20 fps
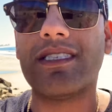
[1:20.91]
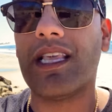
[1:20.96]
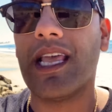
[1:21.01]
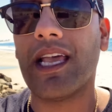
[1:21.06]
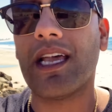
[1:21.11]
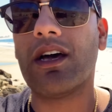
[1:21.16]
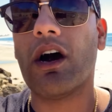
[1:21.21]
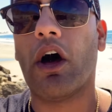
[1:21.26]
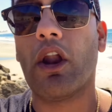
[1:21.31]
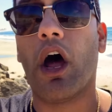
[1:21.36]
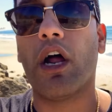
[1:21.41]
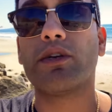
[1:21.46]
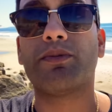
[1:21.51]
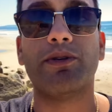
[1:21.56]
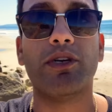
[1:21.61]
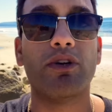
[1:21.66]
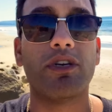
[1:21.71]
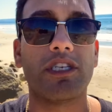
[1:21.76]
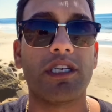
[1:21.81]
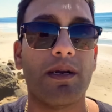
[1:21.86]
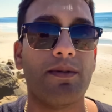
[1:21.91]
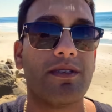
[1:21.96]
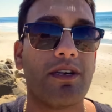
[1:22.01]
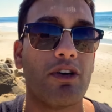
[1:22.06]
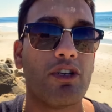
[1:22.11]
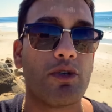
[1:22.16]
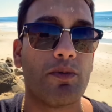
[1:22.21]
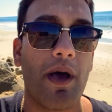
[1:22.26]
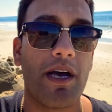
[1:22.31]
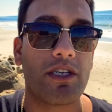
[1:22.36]
thing called entrepreneurship so
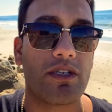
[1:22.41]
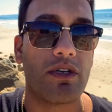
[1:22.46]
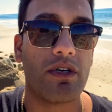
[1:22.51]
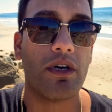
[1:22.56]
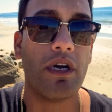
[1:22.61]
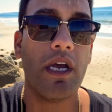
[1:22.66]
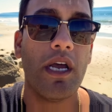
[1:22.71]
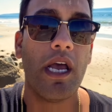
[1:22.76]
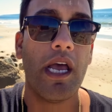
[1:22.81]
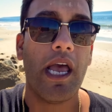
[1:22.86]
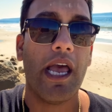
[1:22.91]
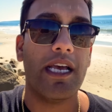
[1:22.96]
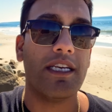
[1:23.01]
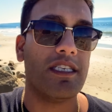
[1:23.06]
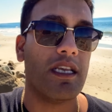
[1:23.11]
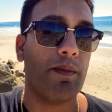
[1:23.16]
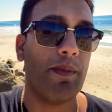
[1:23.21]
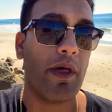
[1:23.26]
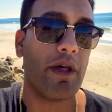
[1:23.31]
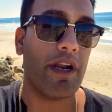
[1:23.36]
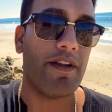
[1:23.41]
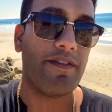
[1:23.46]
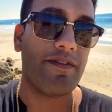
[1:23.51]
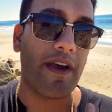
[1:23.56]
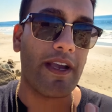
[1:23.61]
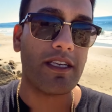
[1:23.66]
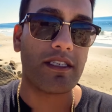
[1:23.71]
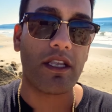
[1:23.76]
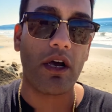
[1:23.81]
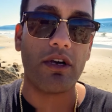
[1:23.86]
special is the ability to
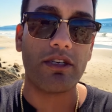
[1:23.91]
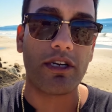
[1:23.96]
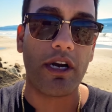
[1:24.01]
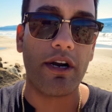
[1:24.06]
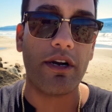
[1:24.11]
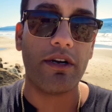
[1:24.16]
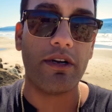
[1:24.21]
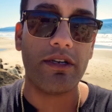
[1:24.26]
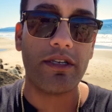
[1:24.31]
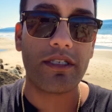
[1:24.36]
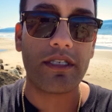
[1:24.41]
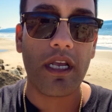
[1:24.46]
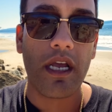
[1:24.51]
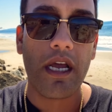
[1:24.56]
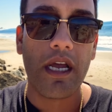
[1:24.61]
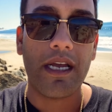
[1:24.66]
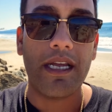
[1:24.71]
face those hurdles,